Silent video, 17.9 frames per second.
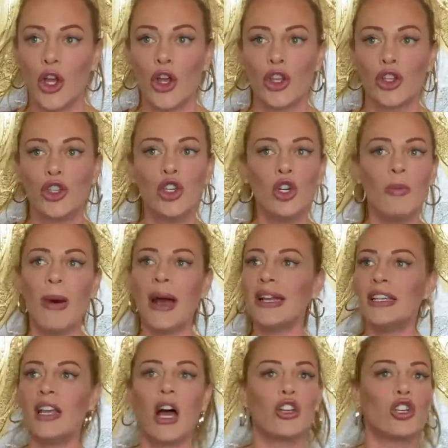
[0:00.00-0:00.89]
You
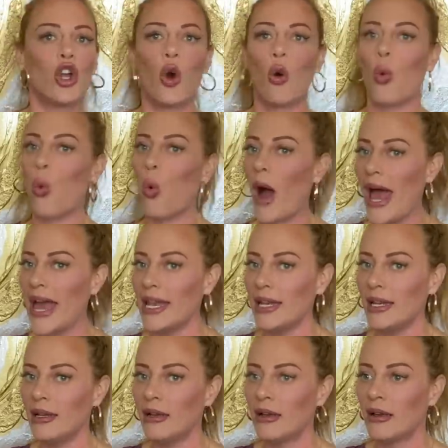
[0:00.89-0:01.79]
might not know when,
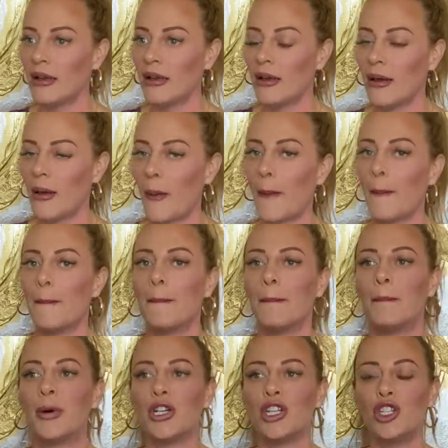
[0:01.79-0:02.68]

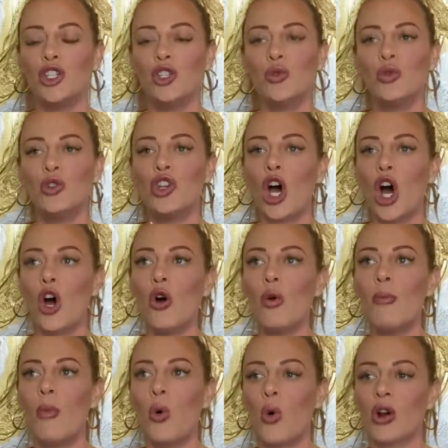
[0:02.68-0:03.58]
but you
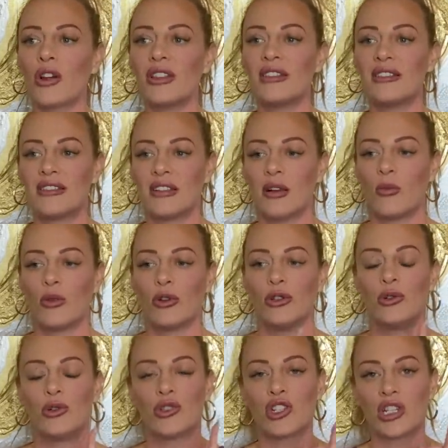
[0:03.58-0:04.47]
know more than someone
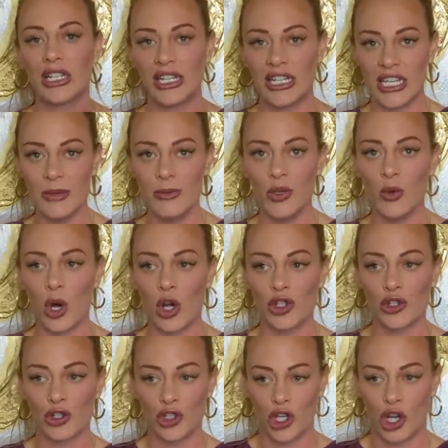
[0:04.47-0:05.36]
who's going to keep you on
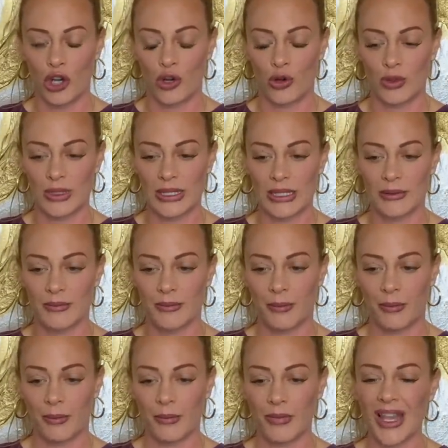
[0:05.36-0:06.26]
your toes.
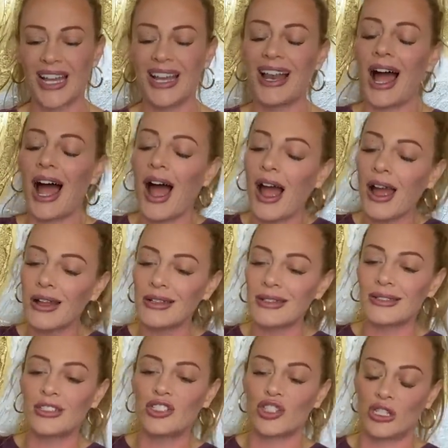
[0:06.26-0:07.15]
And I
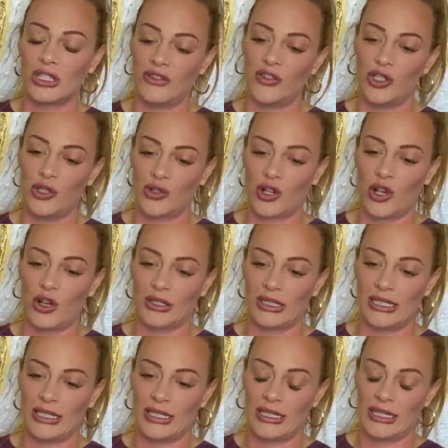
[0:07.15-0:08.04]
honestly shouldn't even use Halsey as an